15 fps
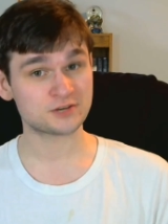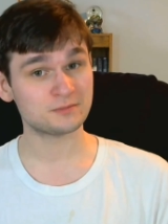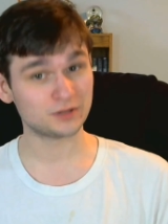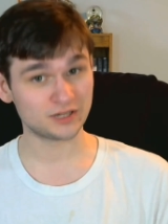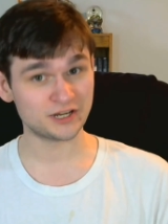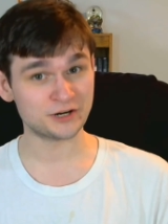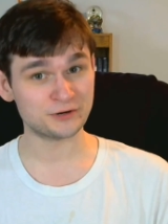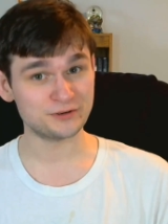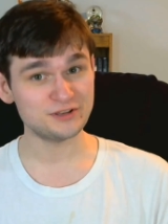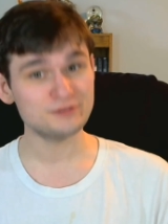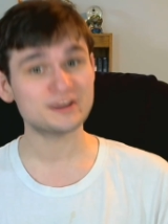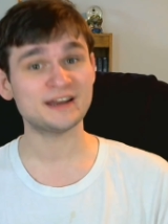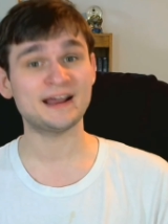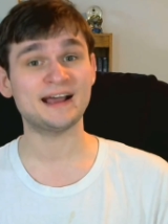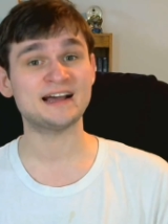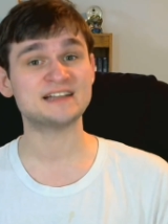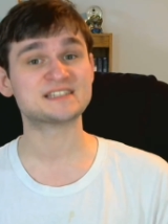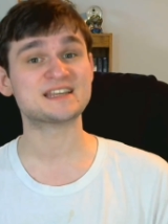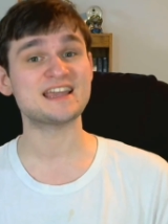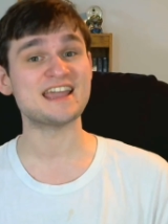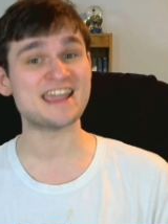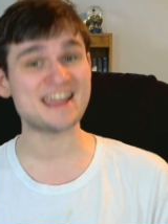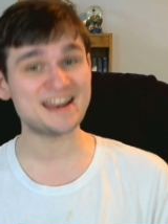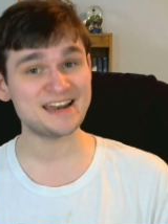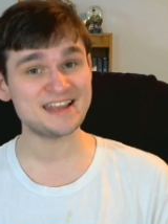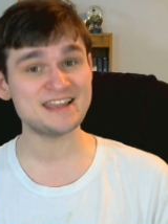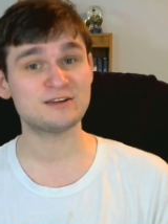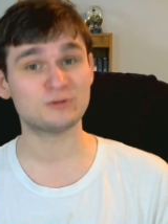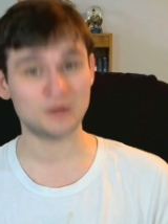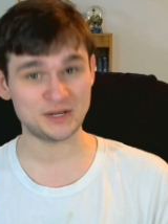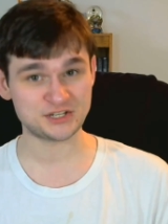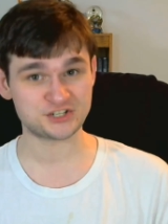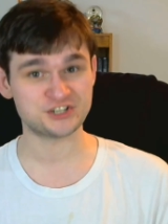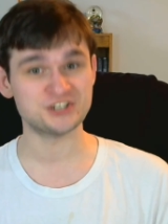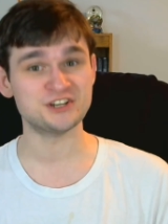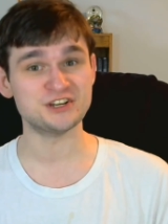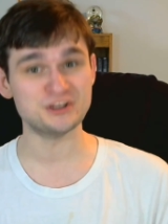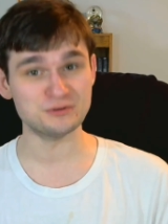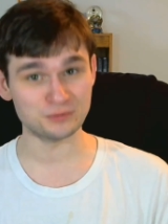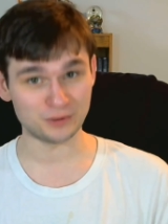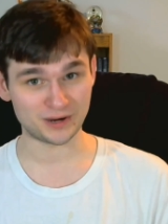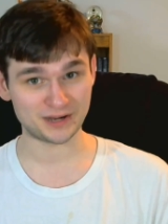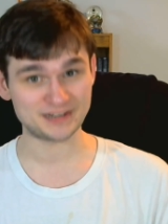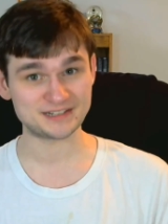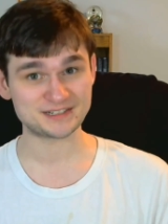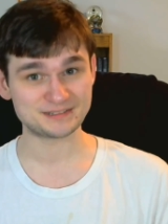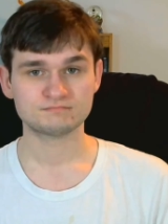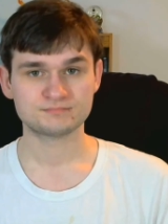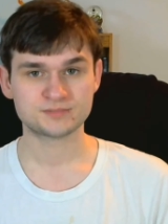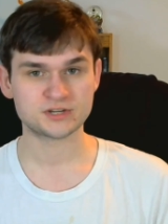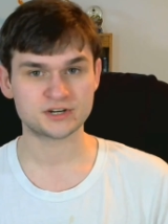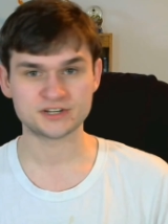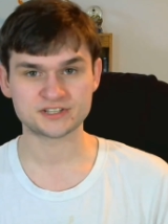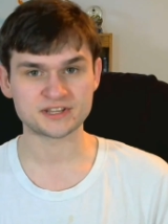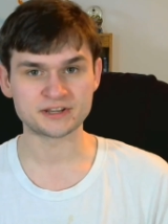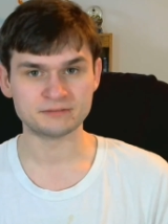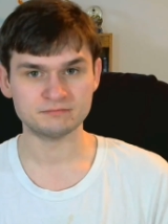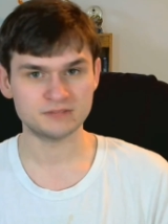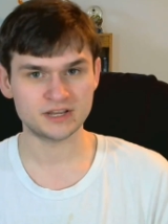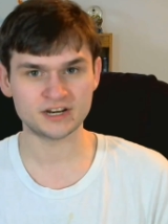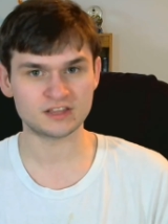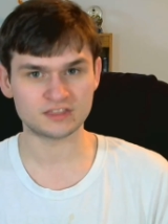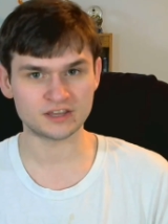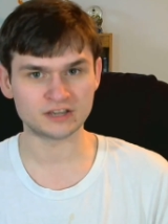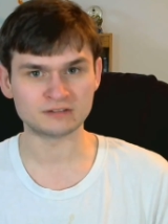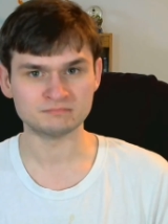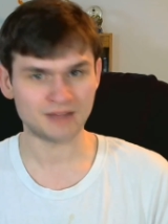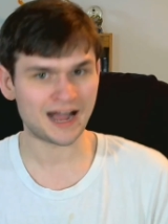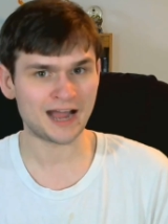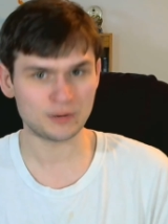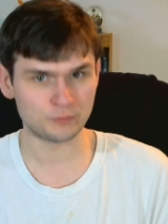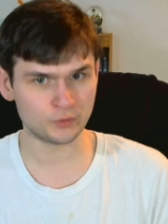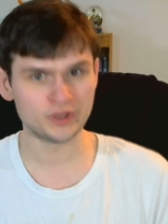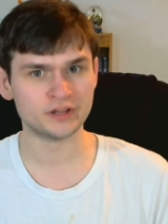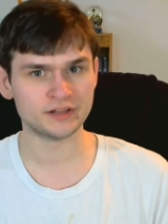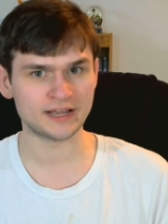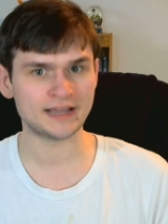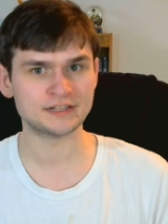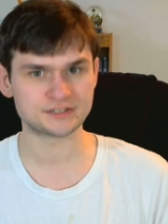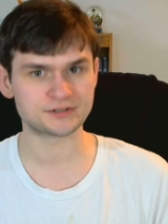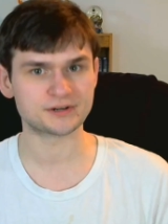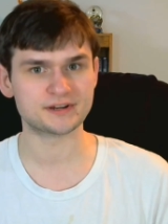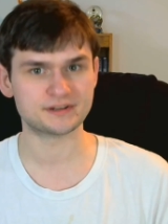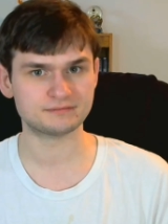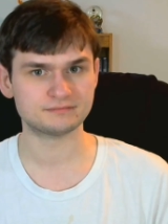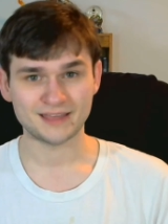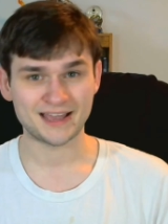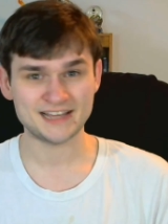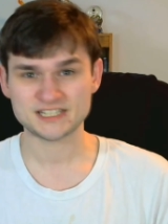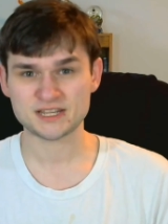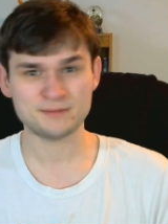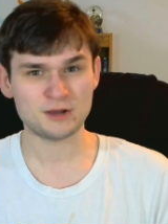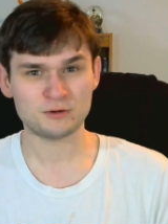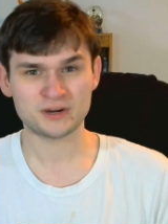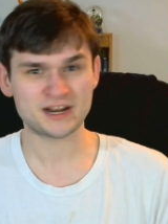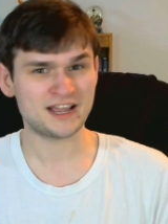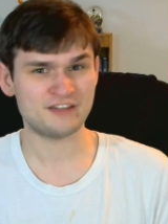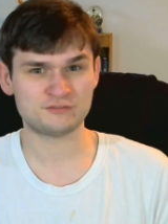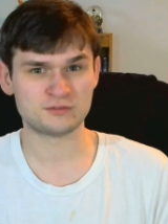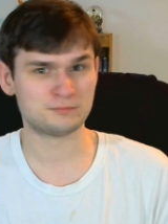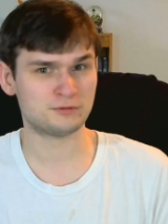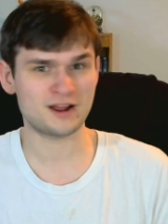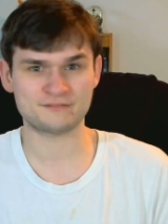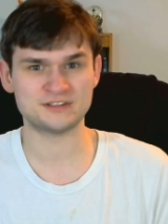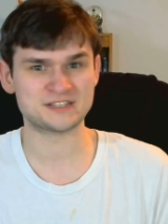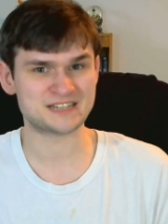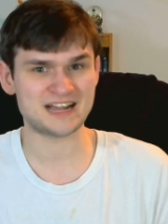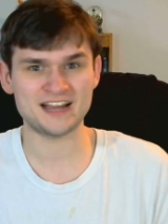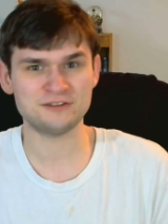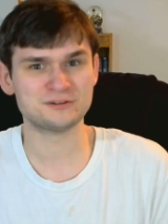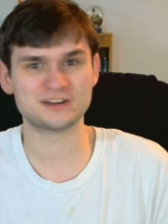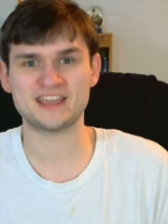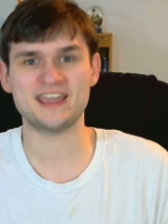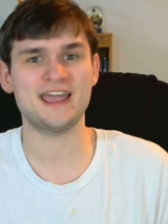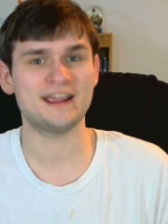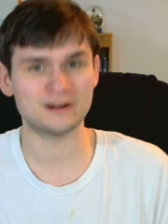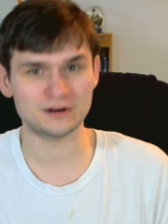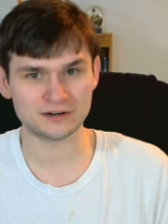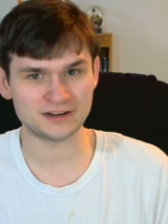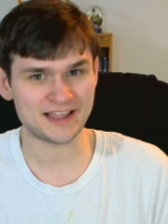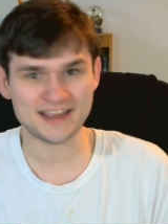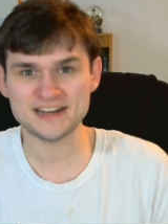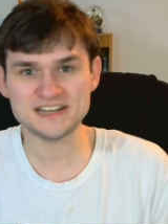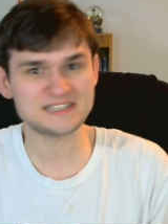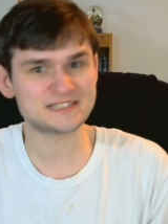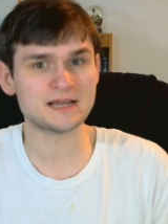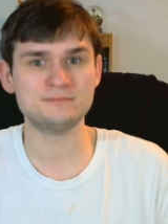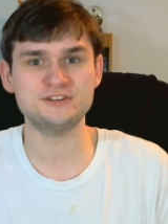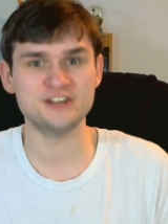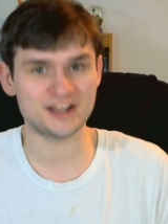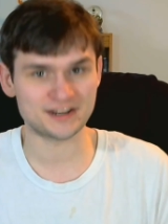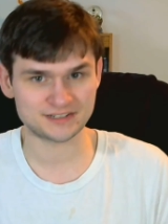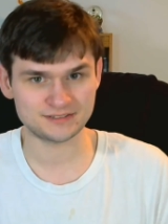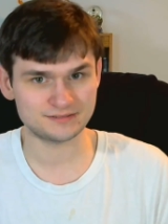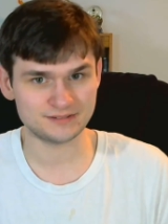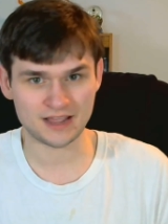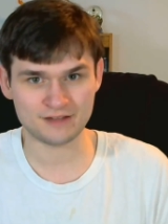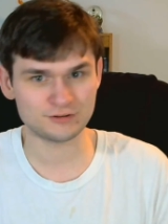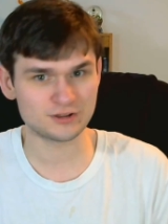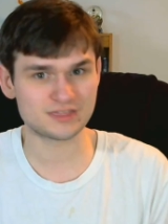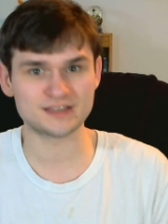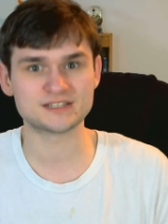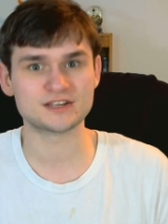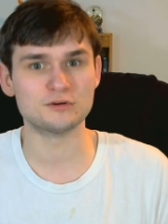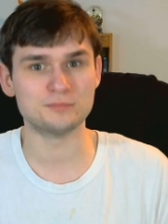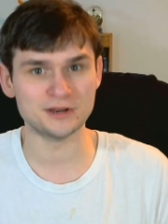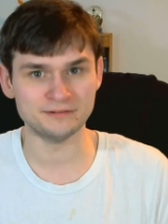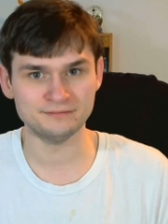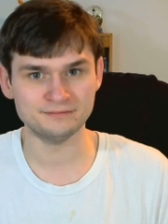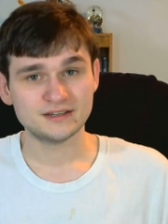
below, you can ask any question you want. Seriously, anything. I will answer it. Ask about what I have for breakfast, I don't care. Any subject, everything's open